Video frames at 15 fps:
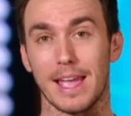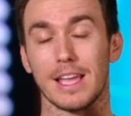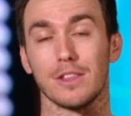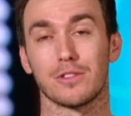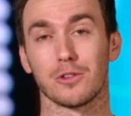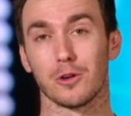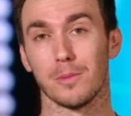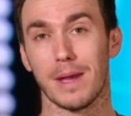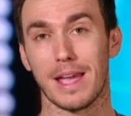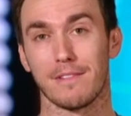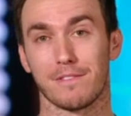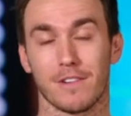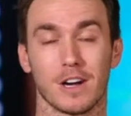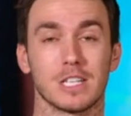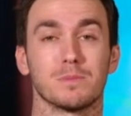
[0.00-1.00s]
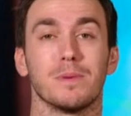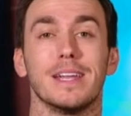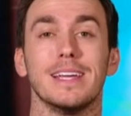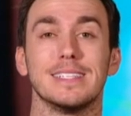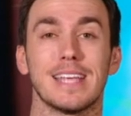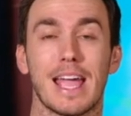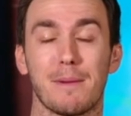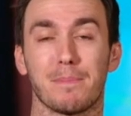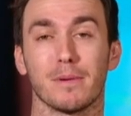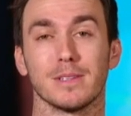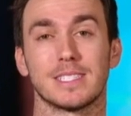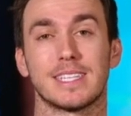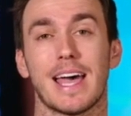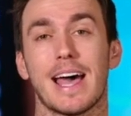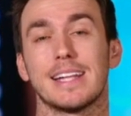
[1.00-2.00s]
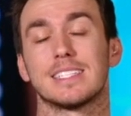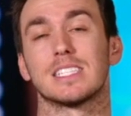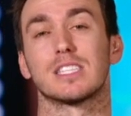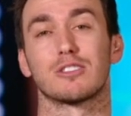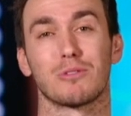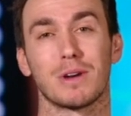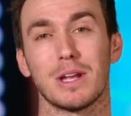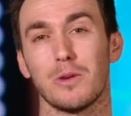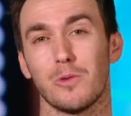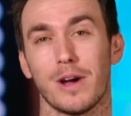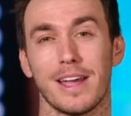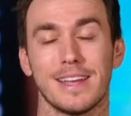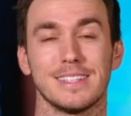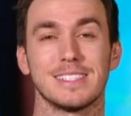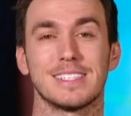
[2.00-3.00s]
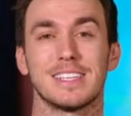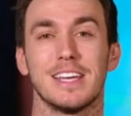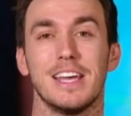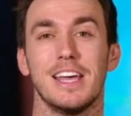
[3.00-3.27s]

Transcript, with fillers: He threw May 1st, but his April stats, three wins,